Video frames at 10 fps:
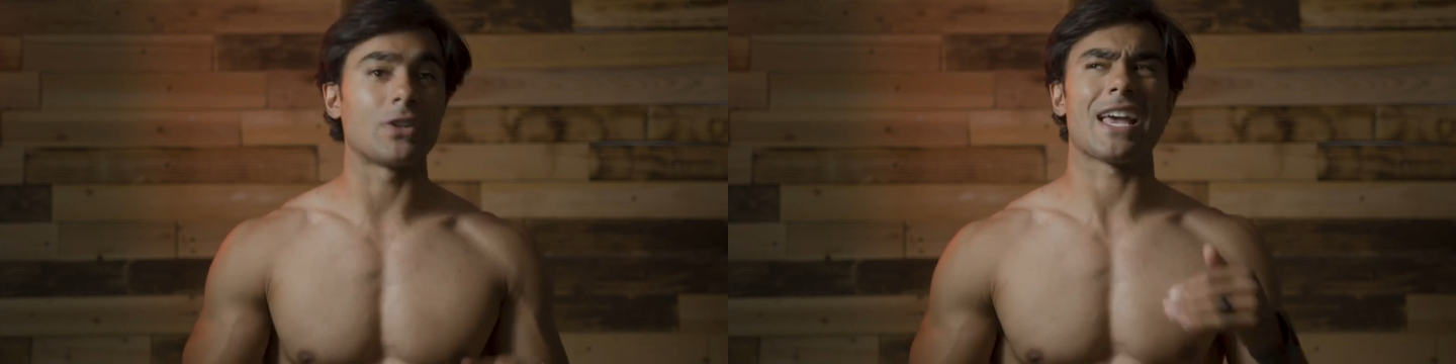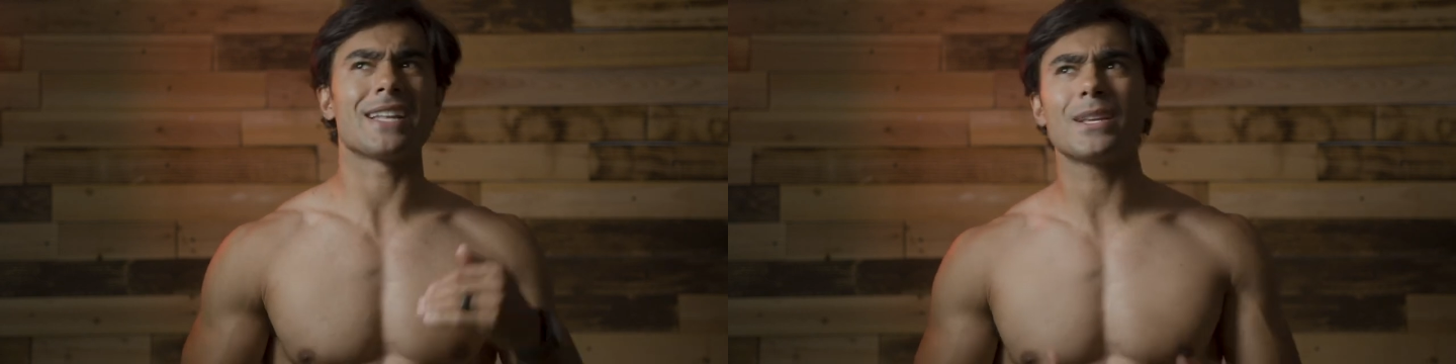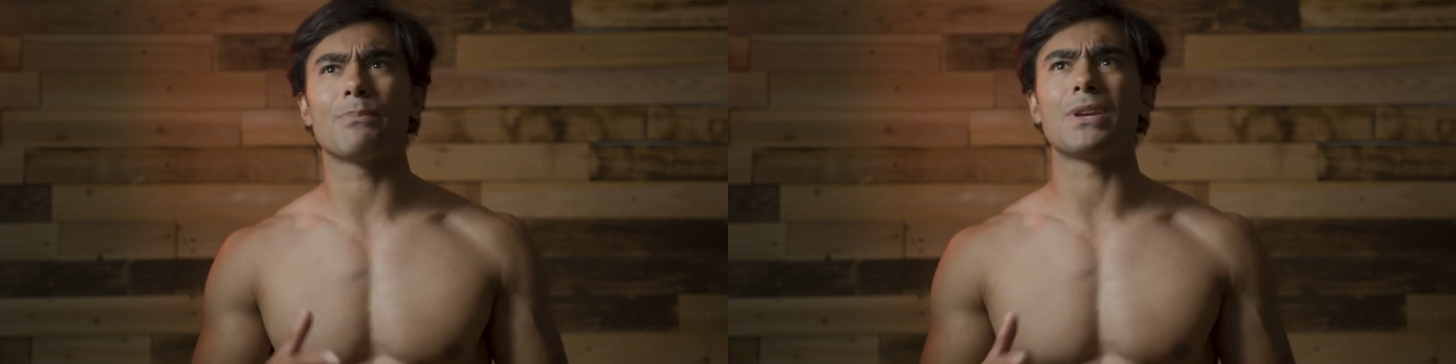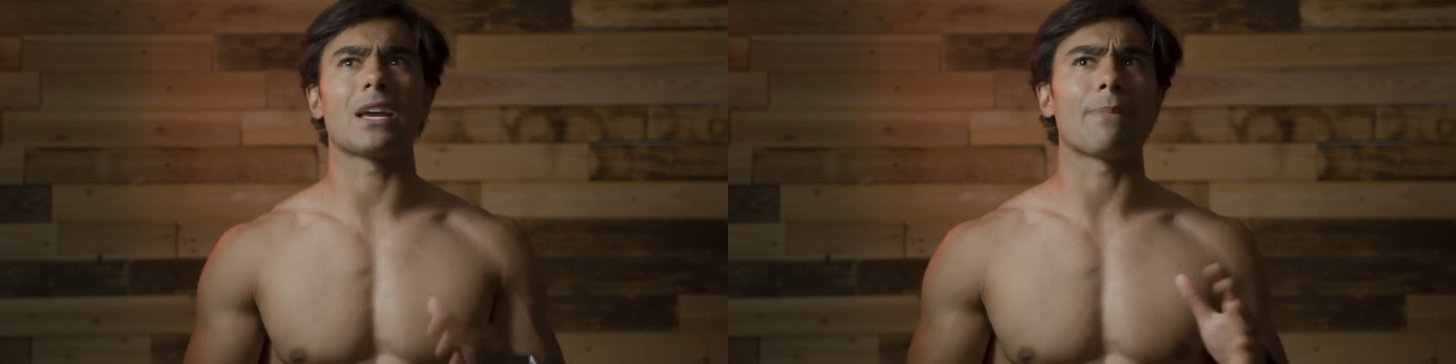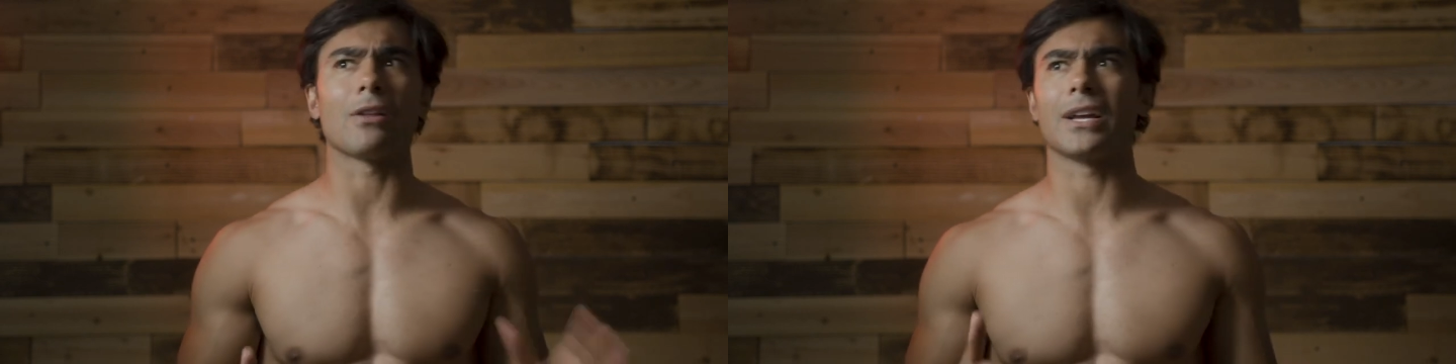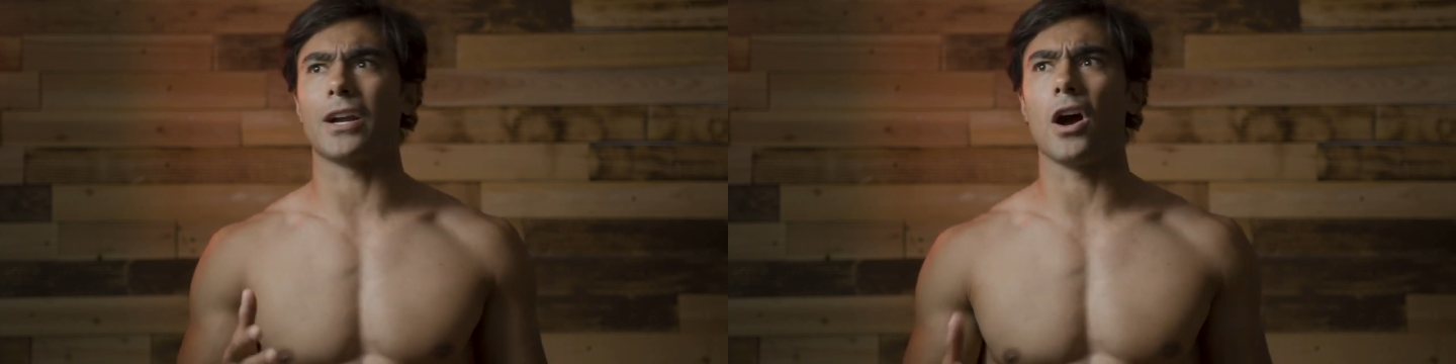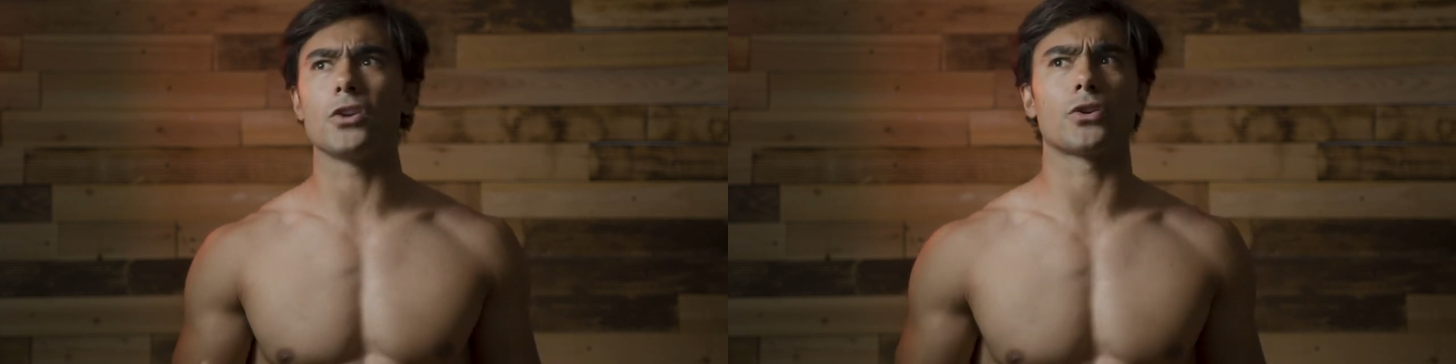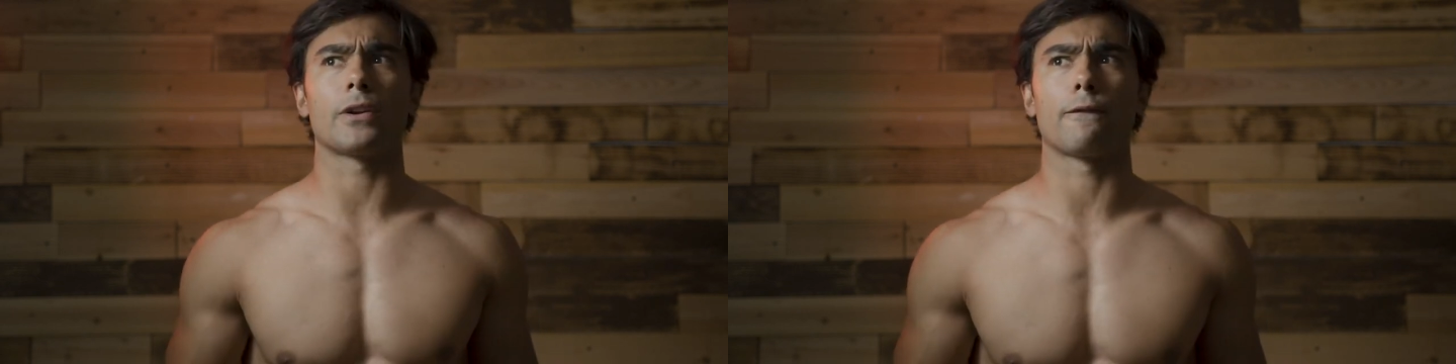which ends up being about like
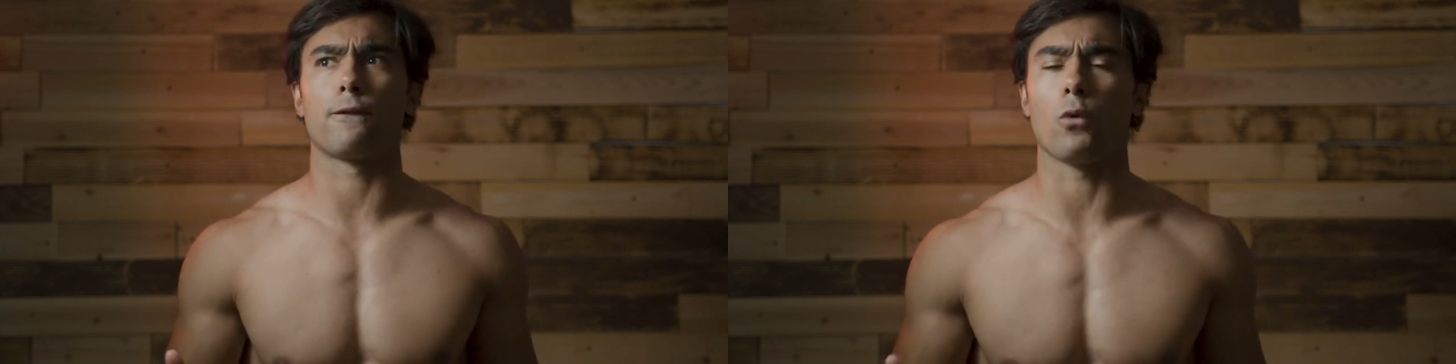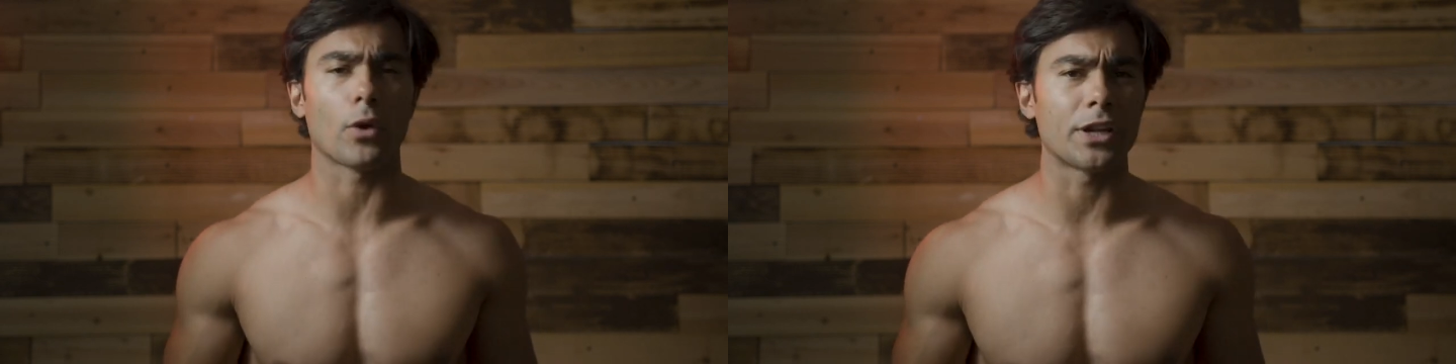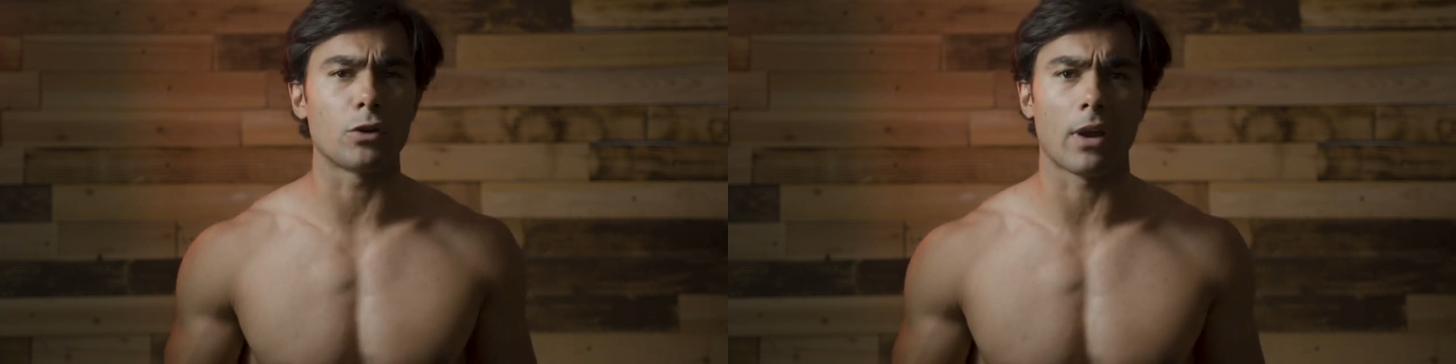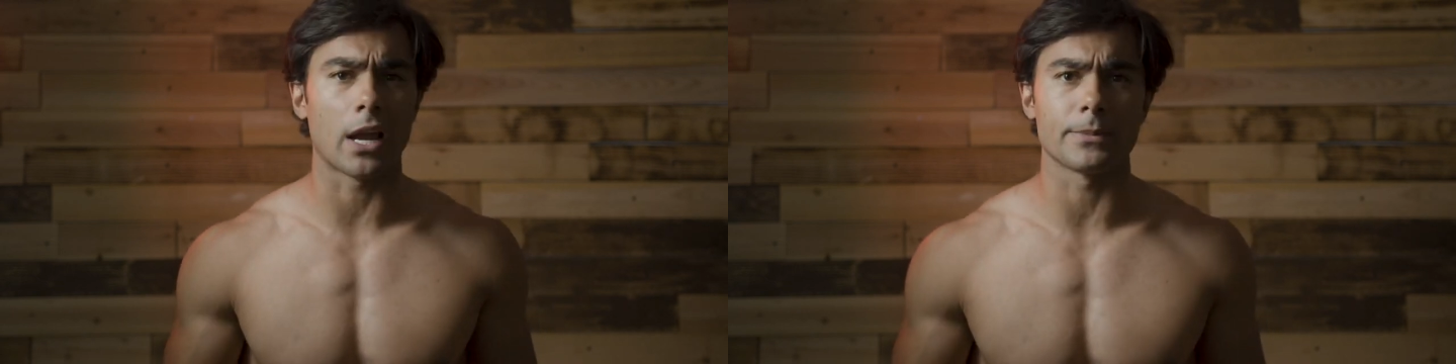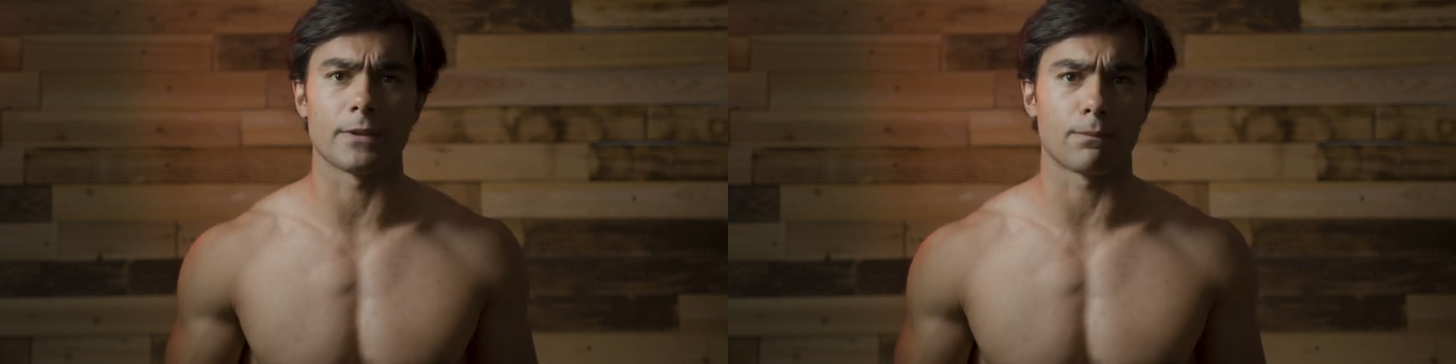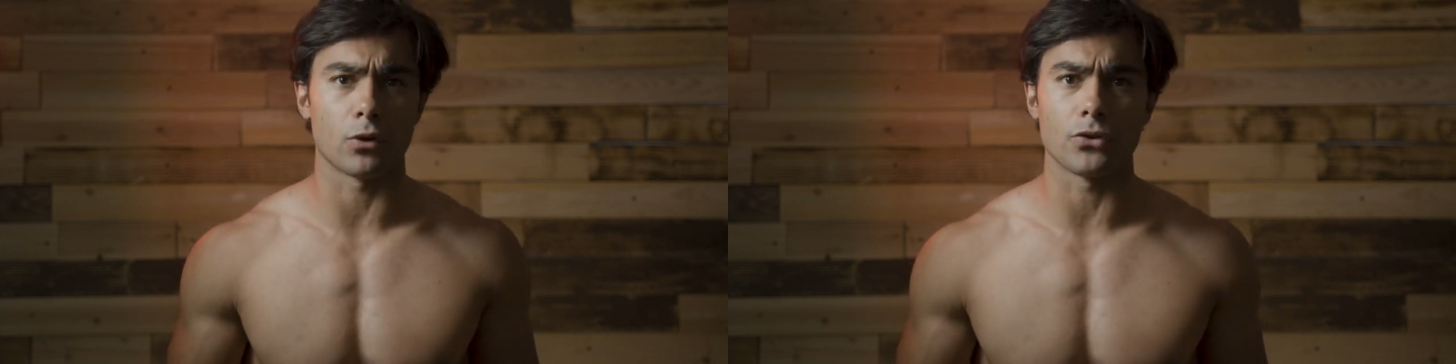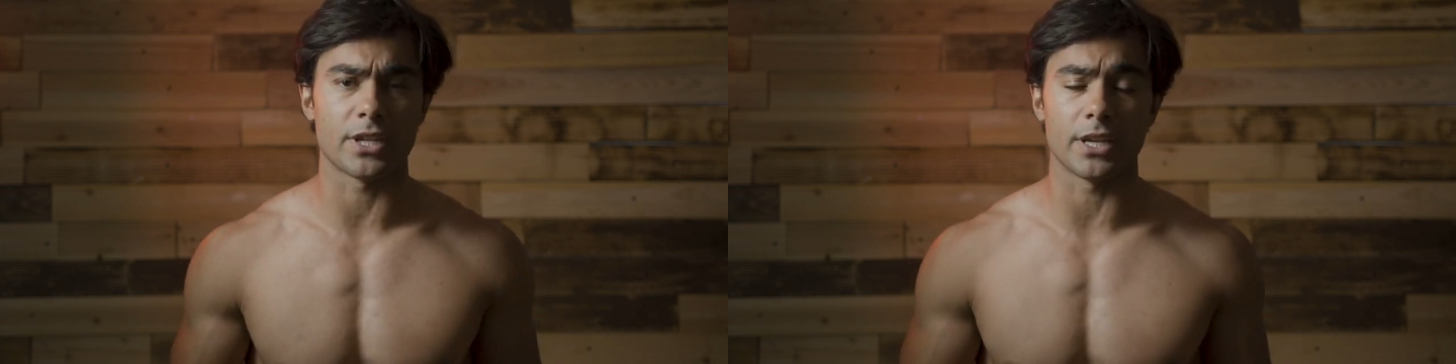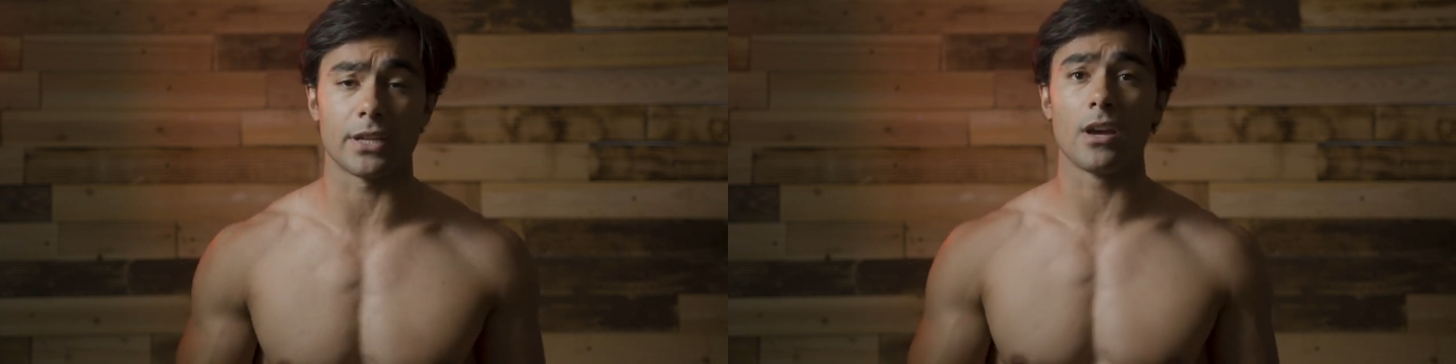140 grams of
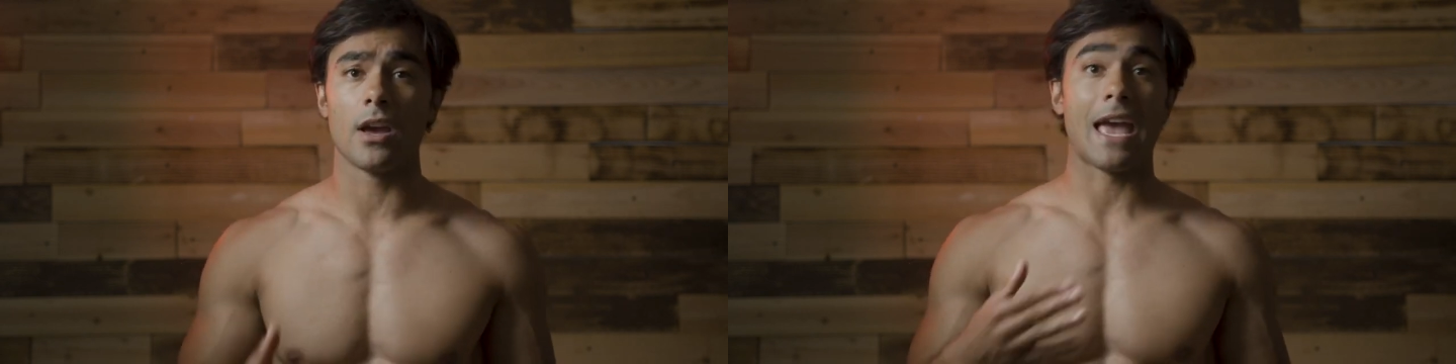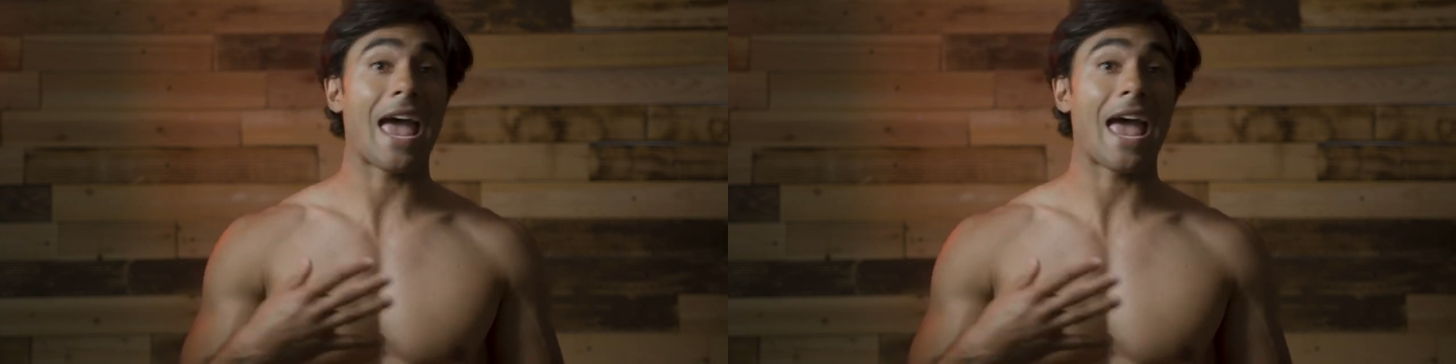protein